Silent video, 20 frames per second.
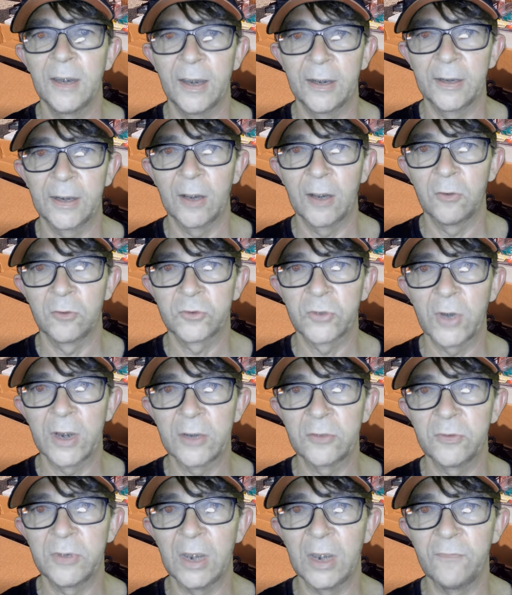And I will try
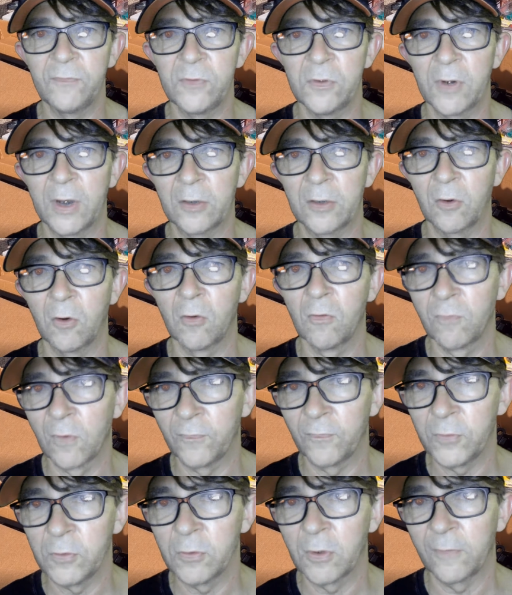to give you an
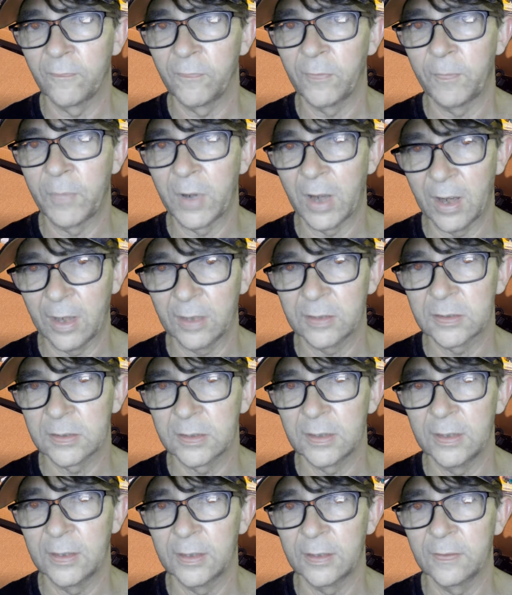overview of the parts
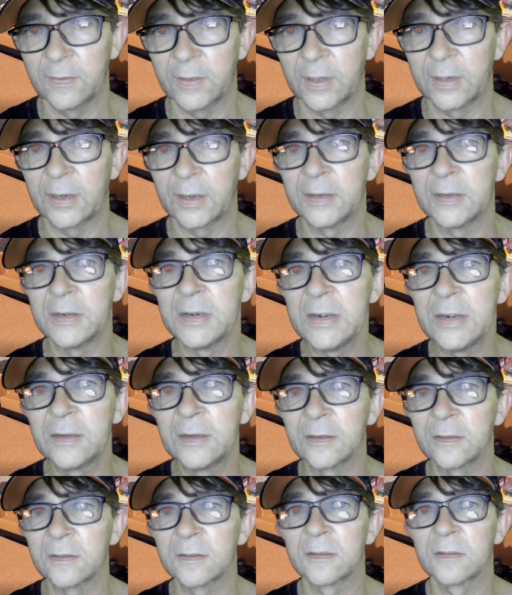here that are
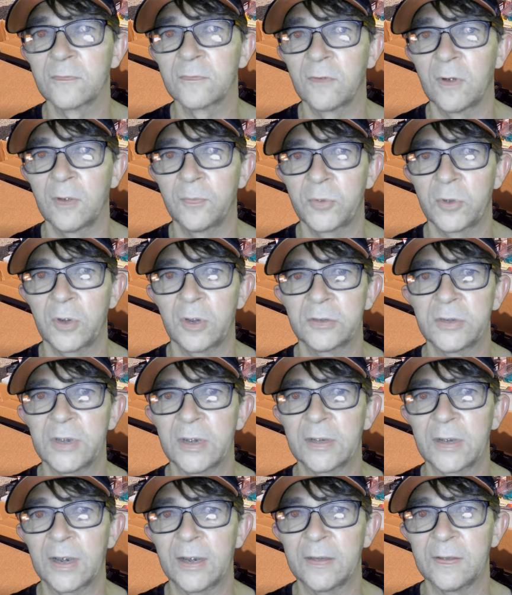needed for a
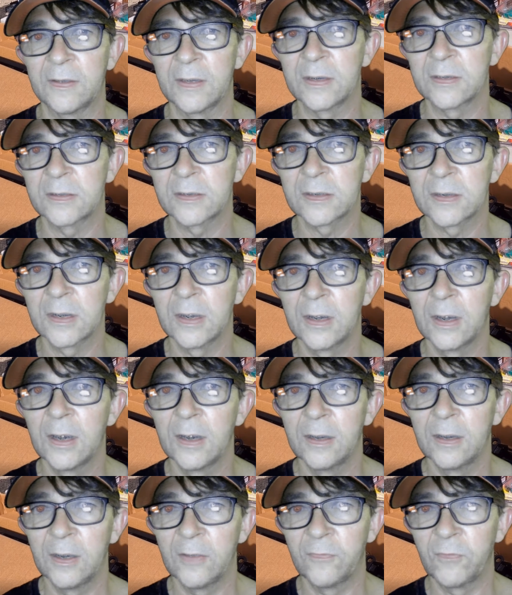project like this
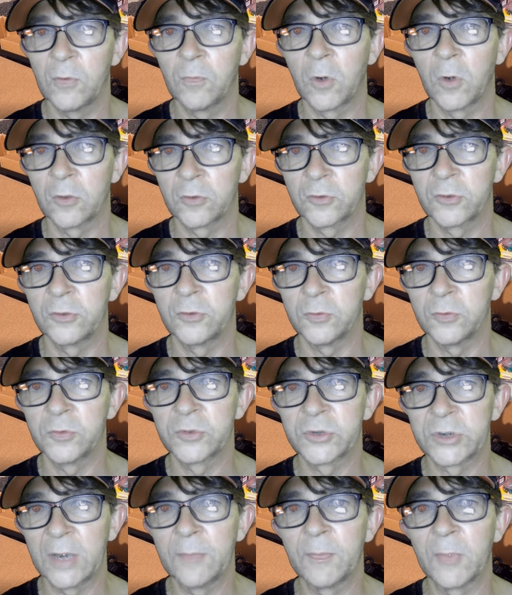if you want to do
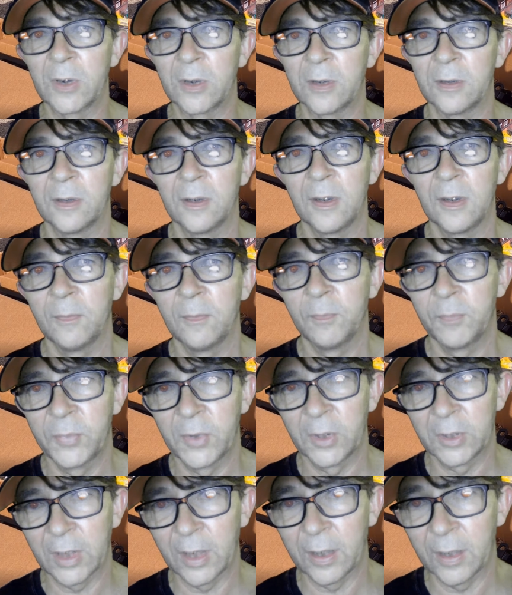similar.
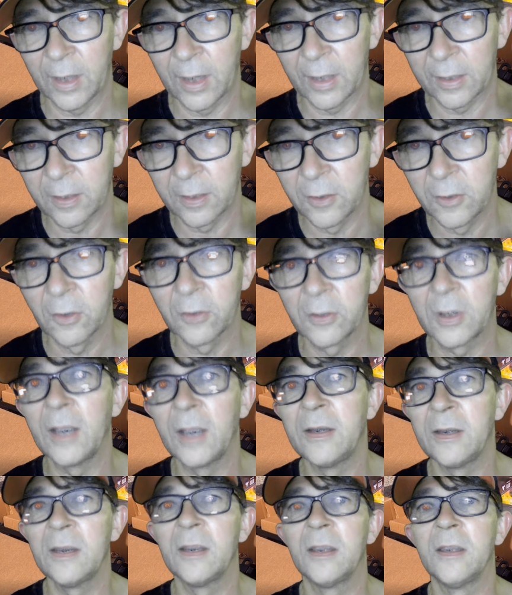But a good
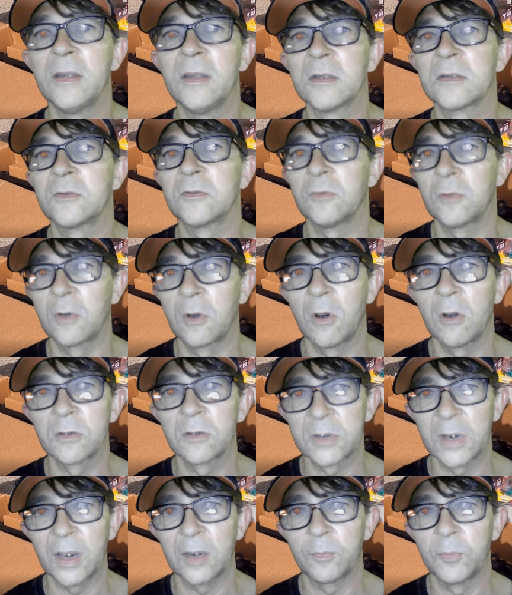idea is to
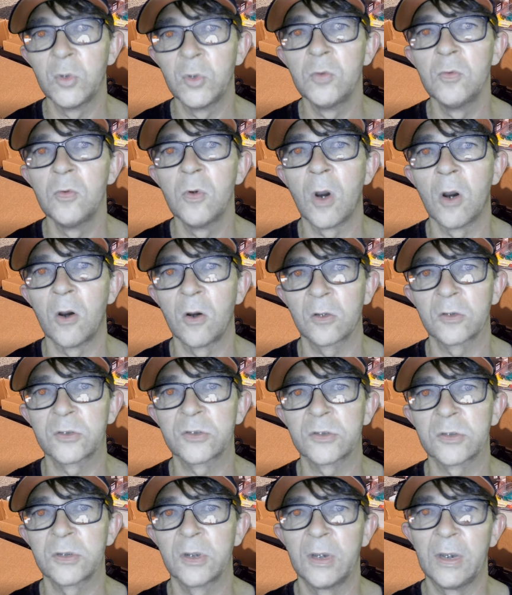contact Blue
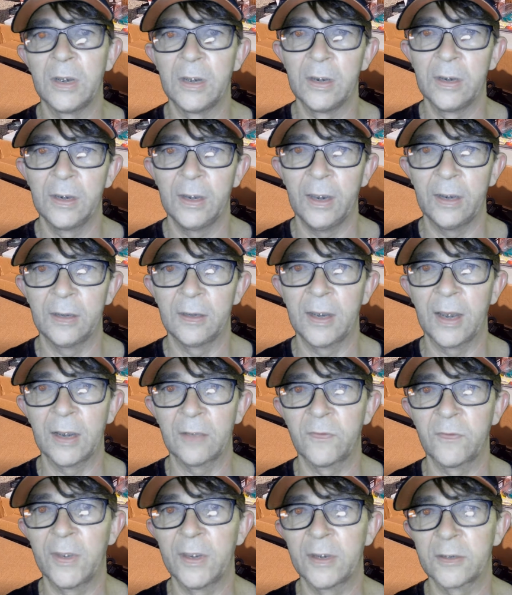Ox and
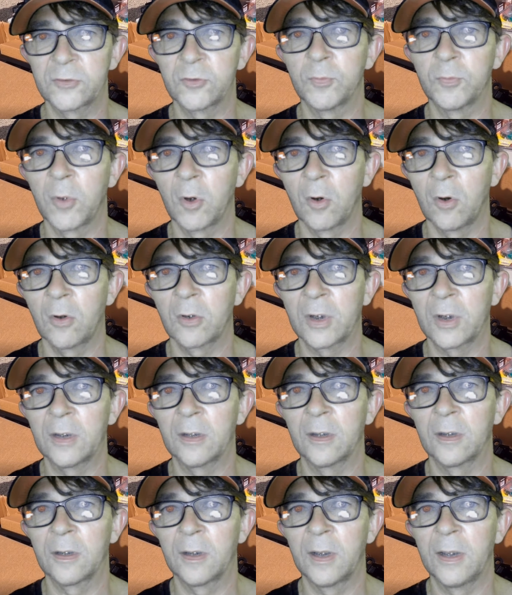get their support
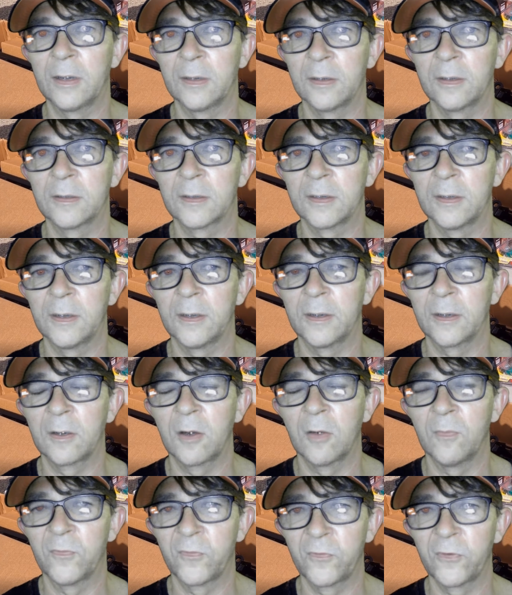and
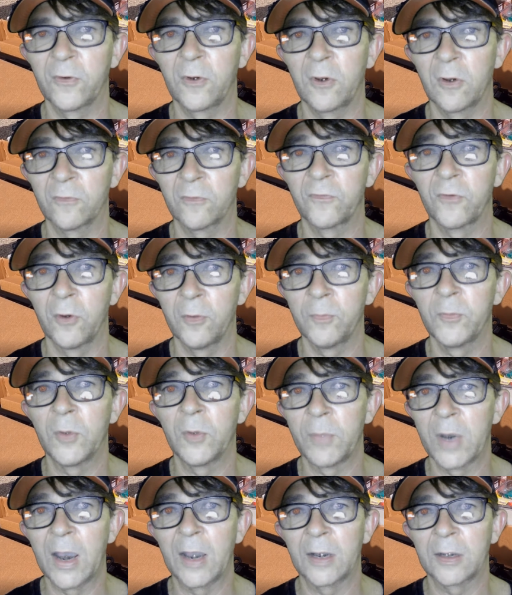confirm the
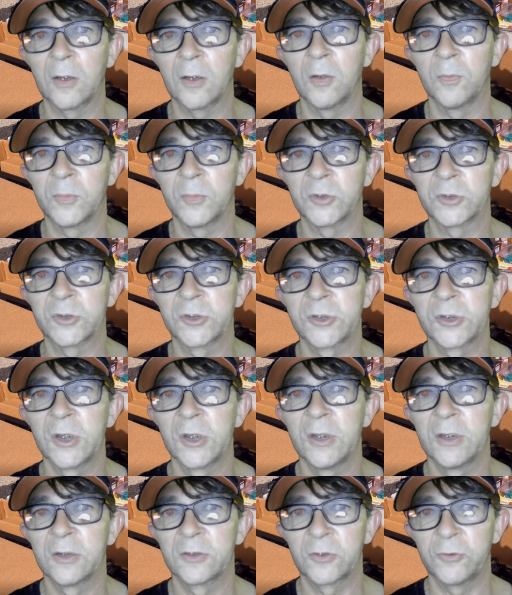part numbers,
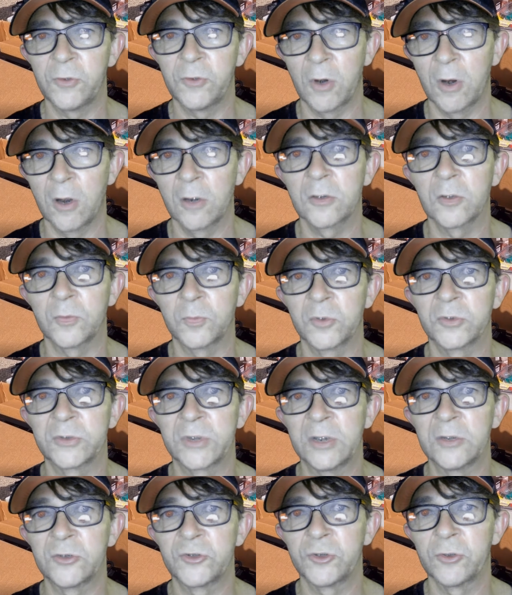so you're
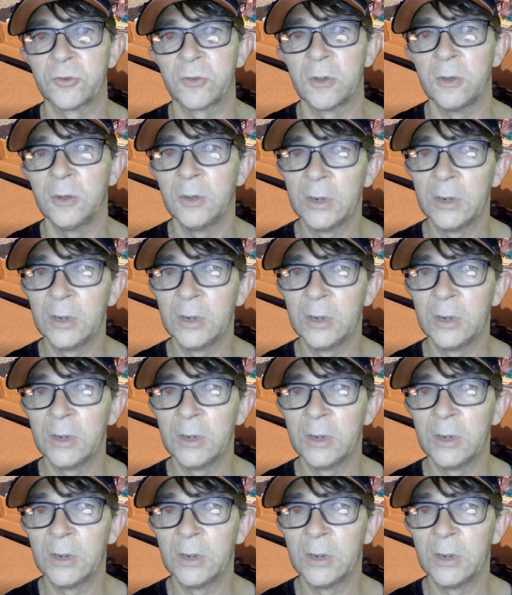100% sure.